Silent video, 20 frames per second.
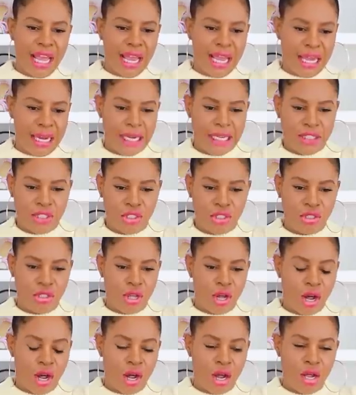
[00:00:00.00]
and I
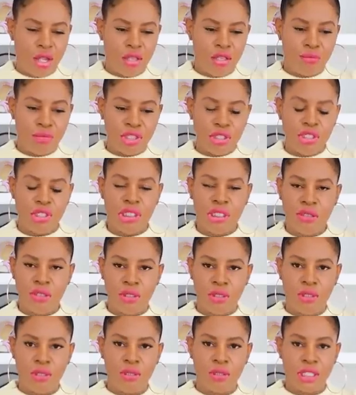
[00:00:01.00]
saw the
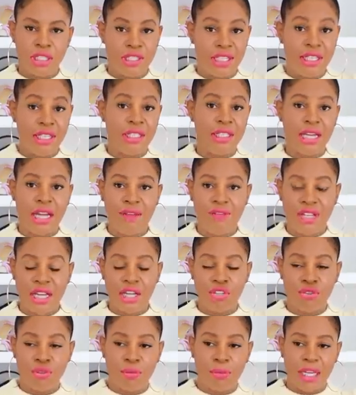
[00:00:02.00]
material, because they didn't have the
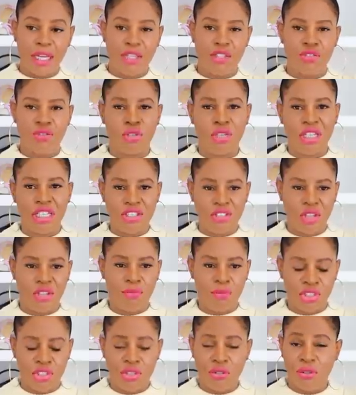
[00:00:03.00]
actual bag in store, and I saw
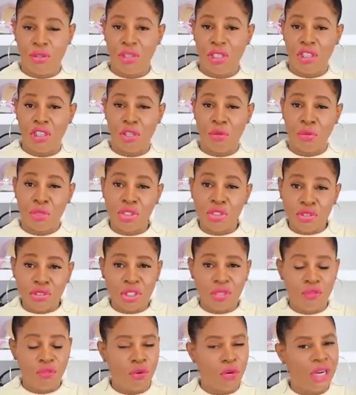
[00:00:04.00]
the material that they were
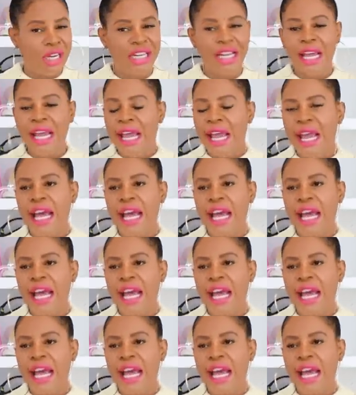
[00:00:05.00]
using for it,